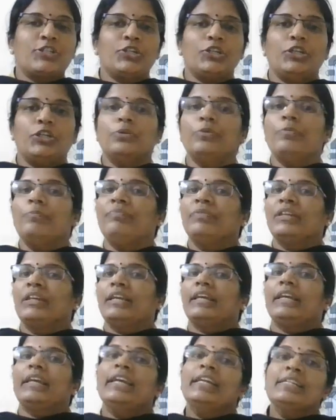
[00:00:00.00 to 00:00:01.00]
to you,
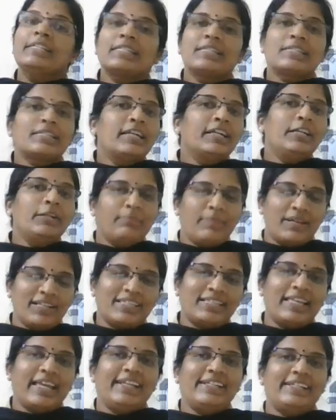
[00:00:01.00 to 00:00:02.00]
instant
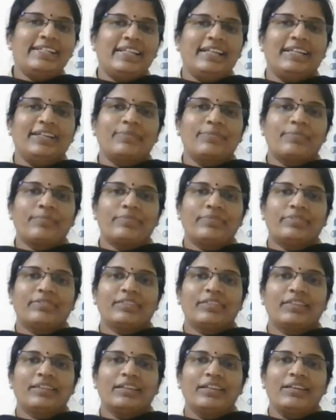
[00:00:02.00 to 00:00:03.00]
messaging.
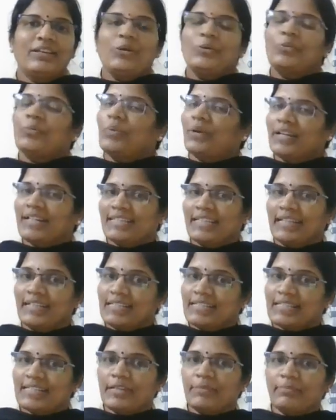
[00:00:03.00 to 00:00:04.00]
What is
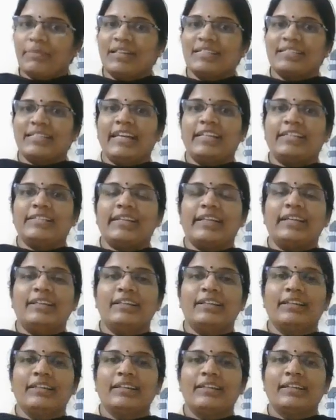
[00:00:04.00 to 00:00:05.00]
instant messaging?
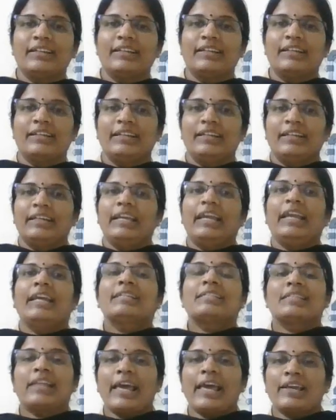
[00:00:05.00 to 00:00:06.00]

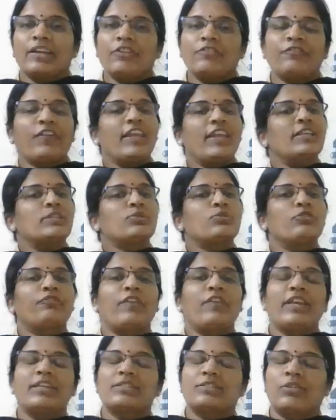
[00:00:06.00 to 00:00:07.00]
It's like a
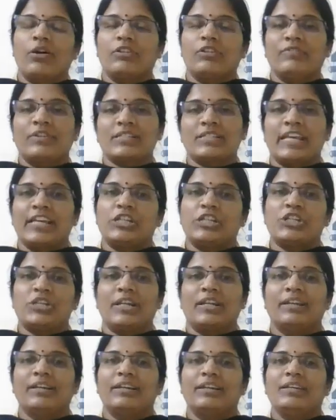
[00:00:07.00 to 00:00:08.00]
face-to-face
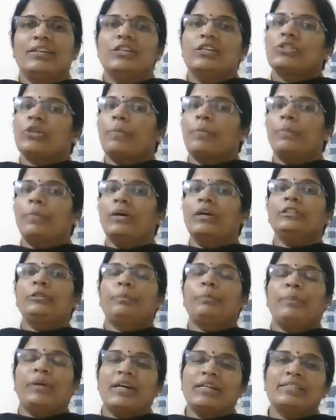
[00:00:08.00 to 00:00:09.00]
conversation. So
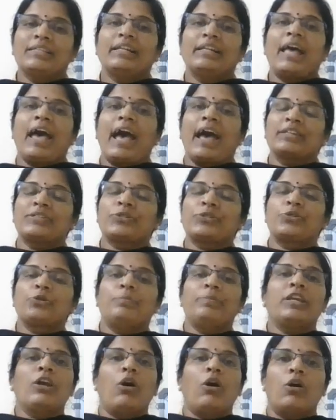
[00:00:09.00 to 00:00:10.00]
both person has to
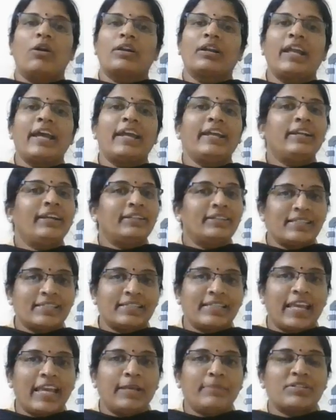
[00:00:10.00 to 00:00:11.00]
be online at the
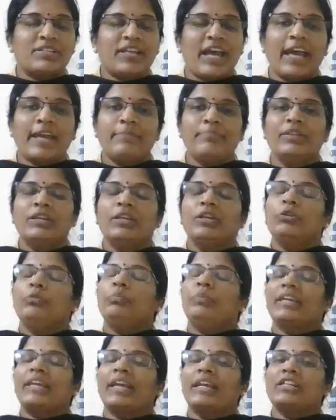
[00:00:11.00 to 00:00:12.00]
same time.
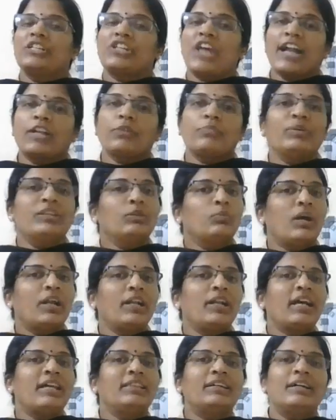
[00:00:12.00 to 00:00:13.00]
We can chat with one
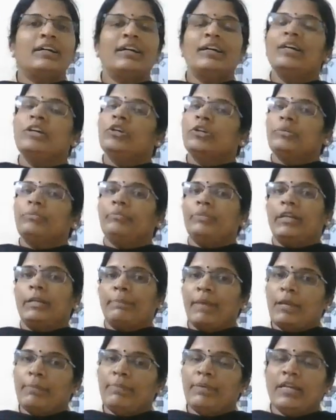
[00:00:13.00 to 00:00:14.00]
another. It
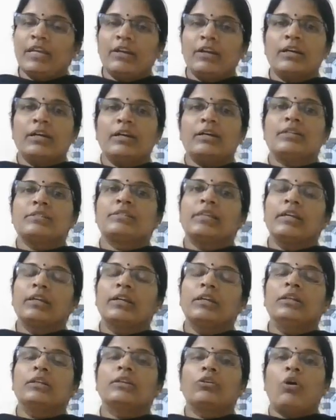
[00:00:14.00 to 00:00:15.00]
may be a
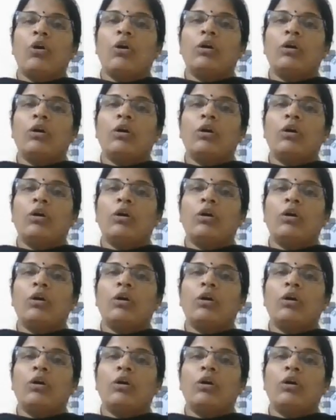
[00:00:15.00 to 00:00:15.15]
single